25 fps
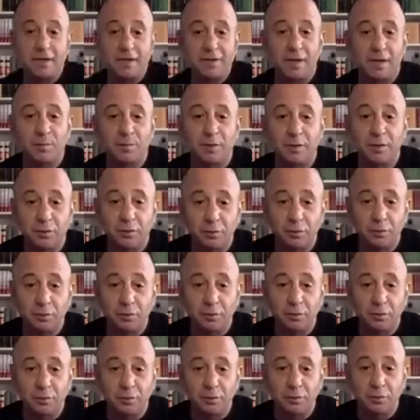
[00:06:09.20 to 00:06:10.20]
Deborah, you and I
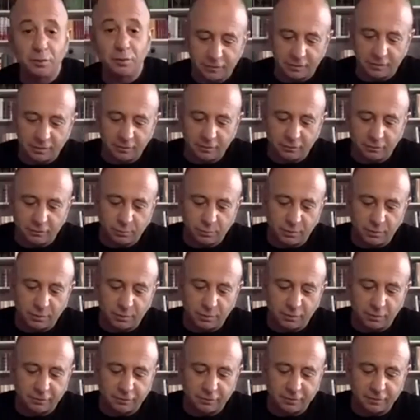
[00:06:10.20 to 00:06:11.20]
will visit
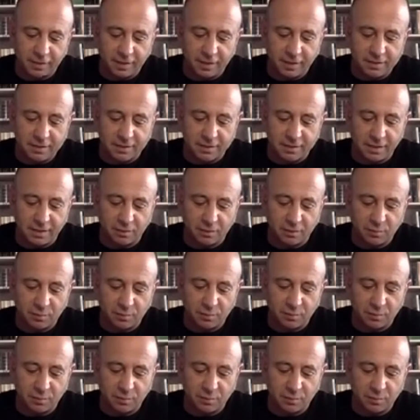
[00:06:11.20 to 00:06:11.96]
this estate together.